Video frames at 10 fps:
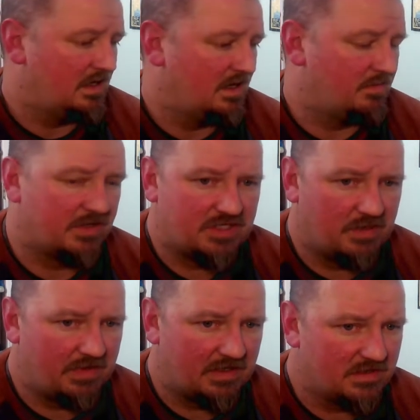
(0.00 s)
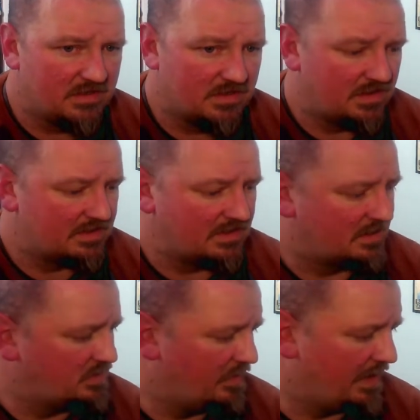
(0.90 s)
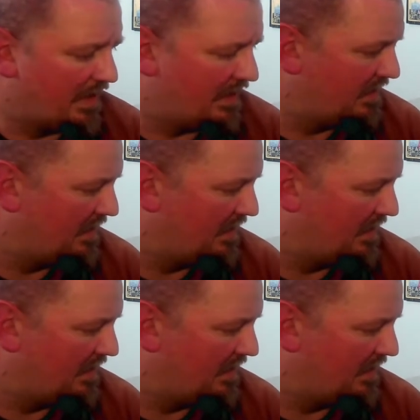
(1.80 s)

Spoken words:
plus shipping, so that's not too bad.